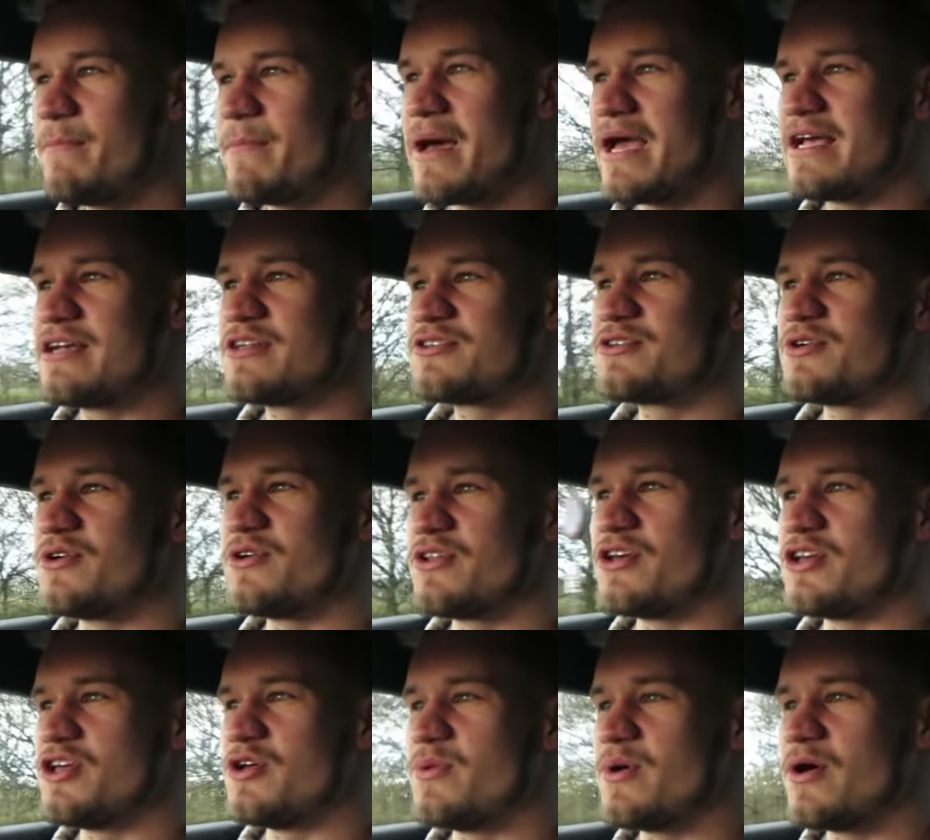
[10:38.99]
Make
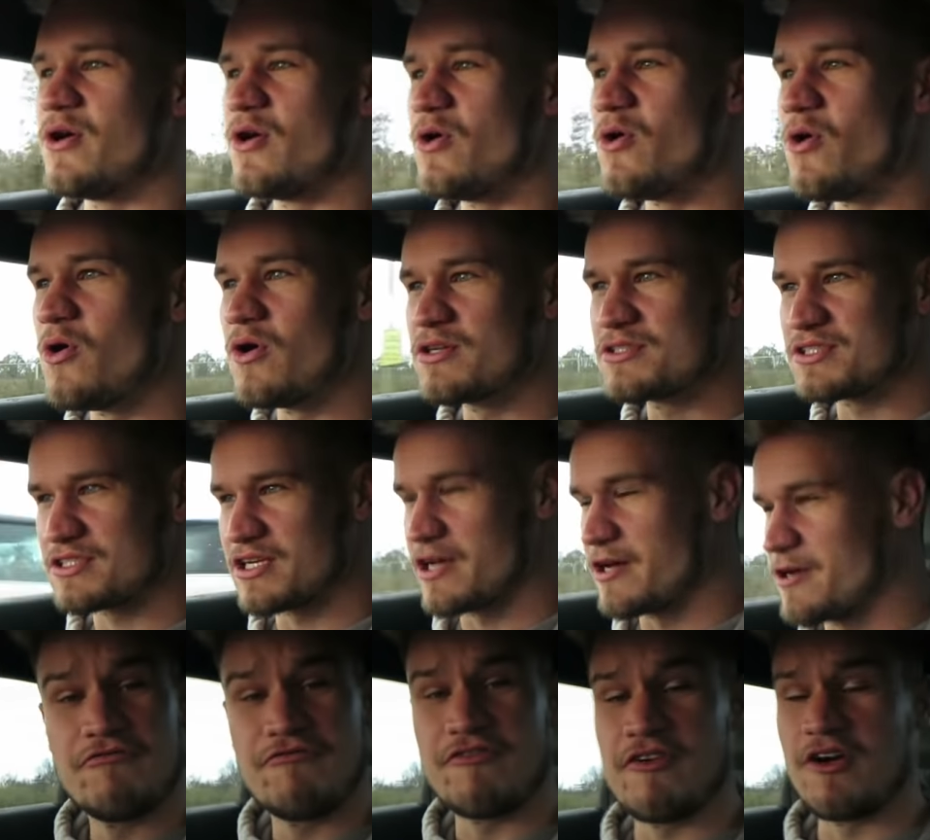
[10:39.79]
sure that you are
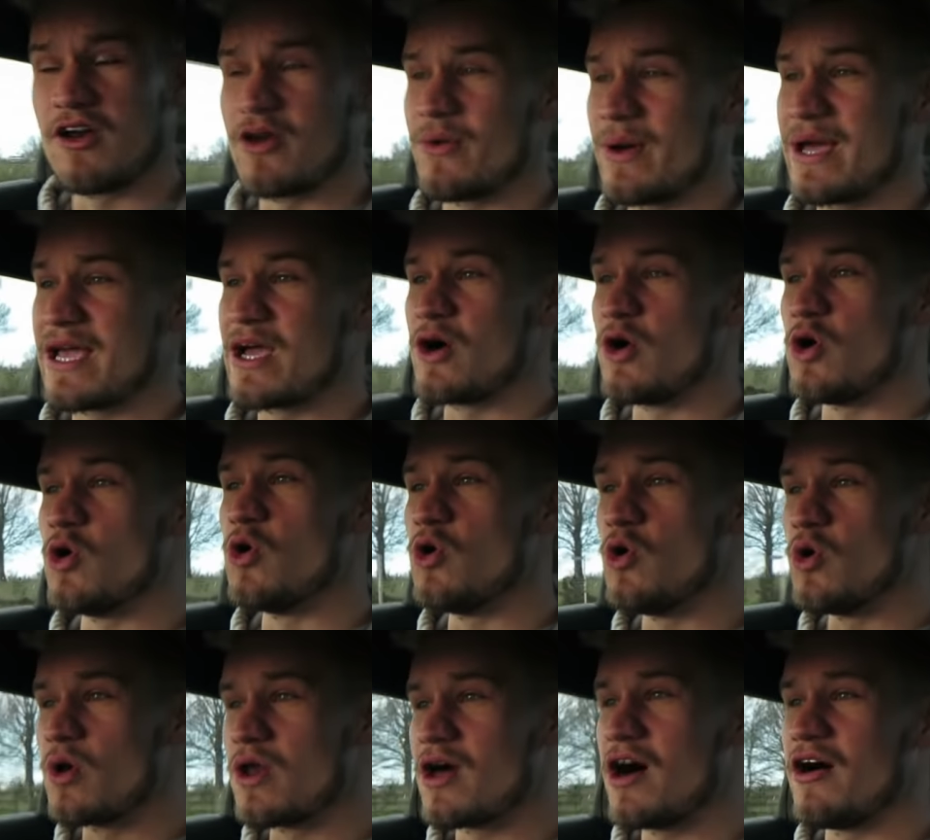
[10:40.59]
also following
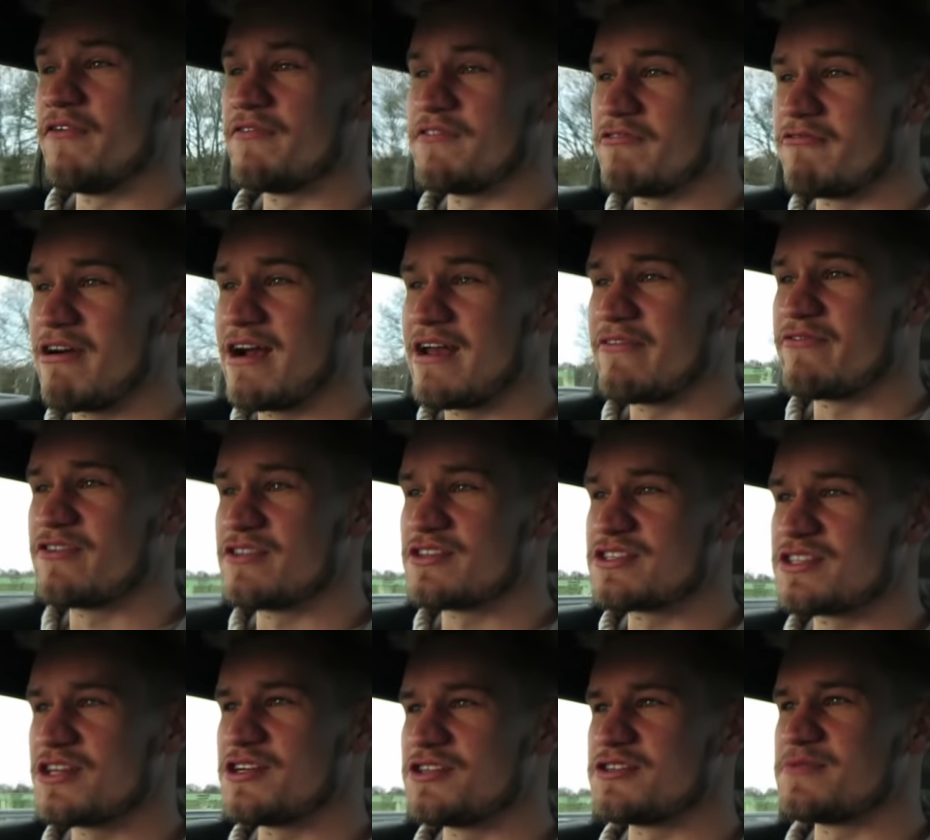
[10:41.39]
all of the
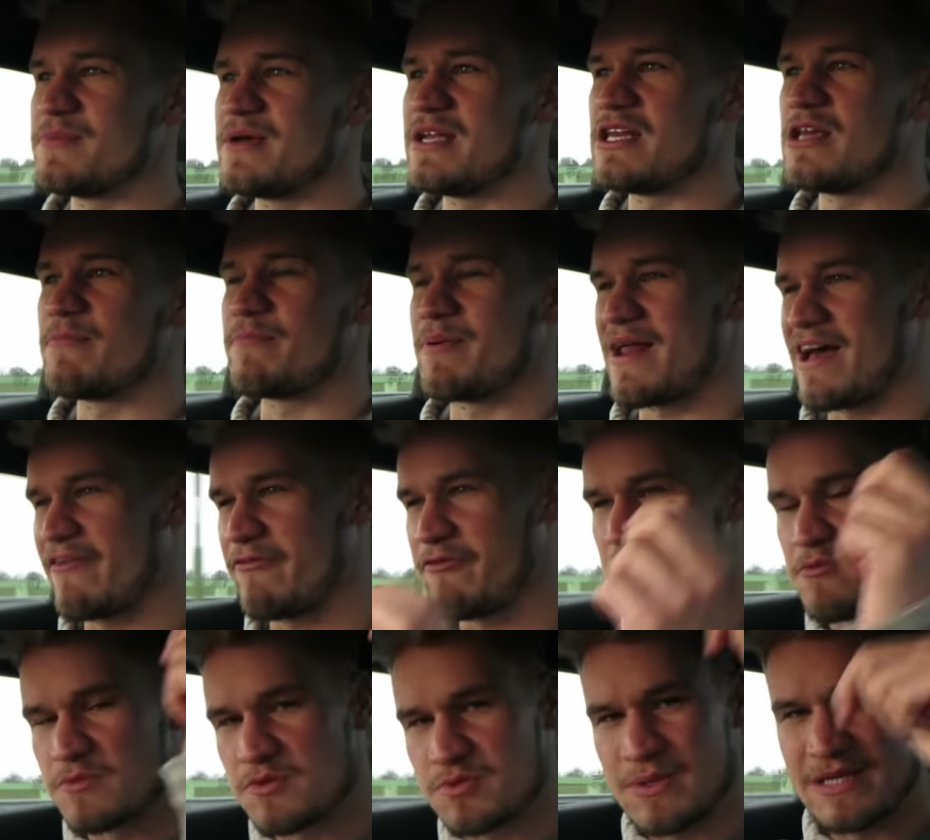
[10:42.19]
relevant social media
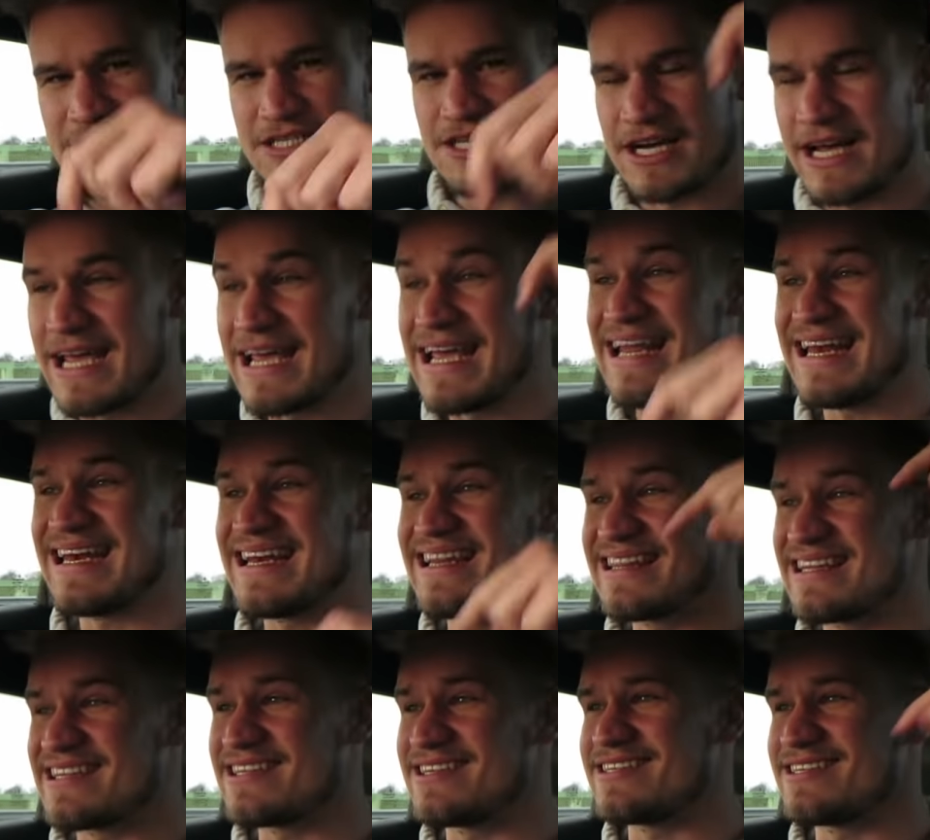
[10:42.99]
platforms, which are
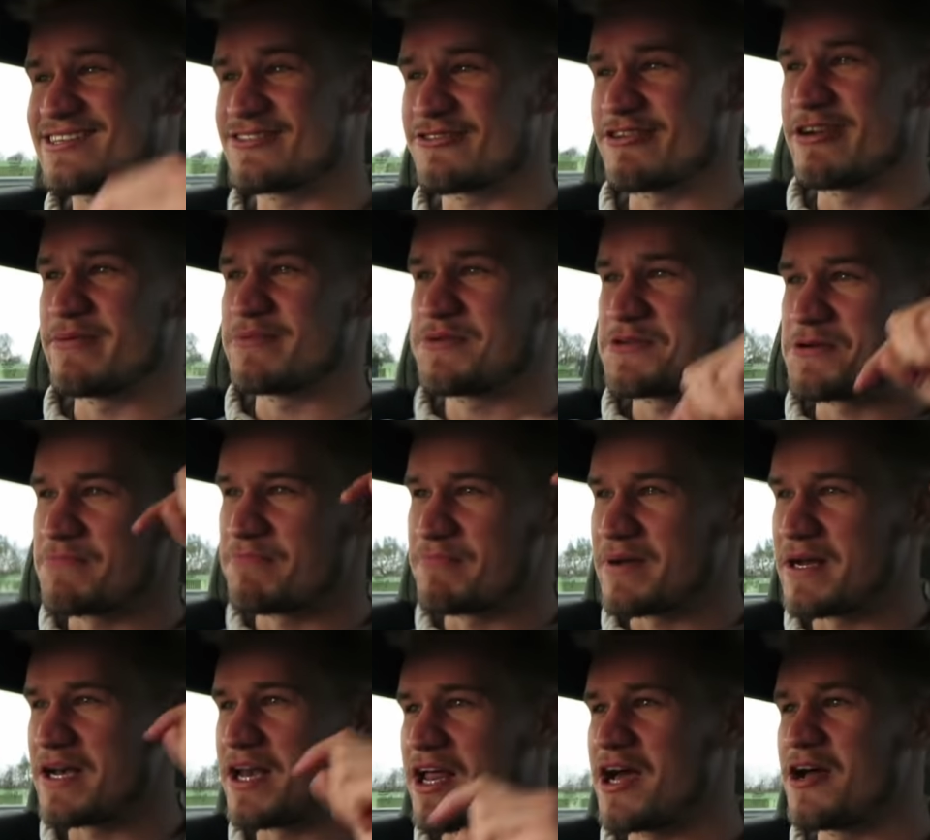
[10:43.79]
in the
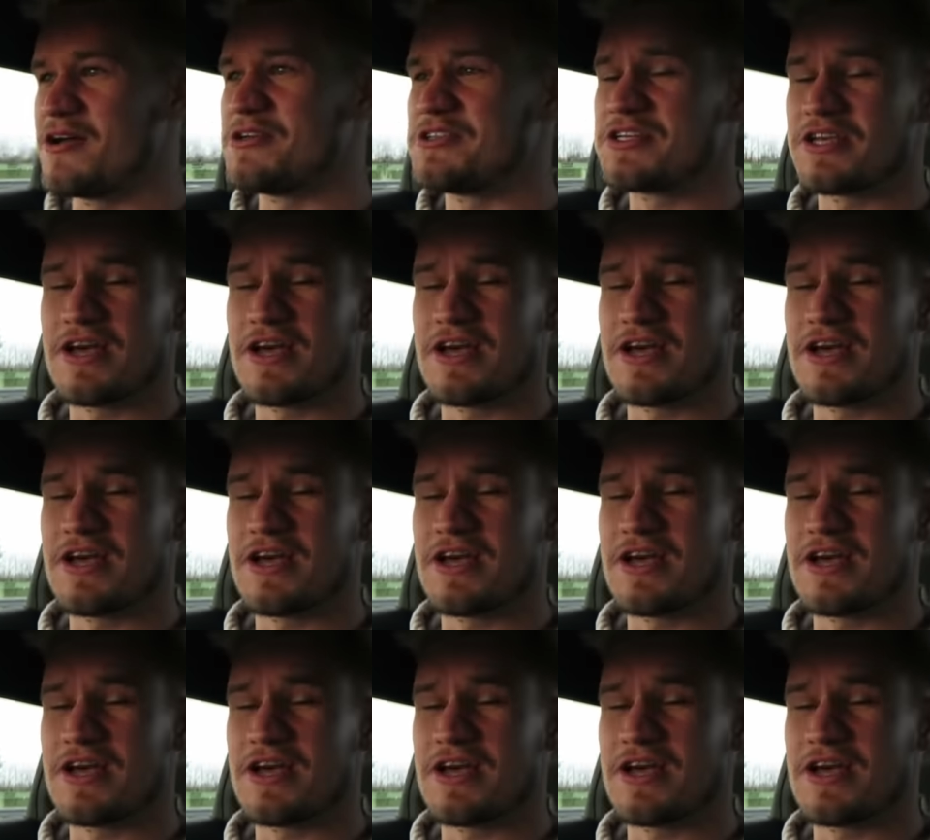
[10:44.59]
description below.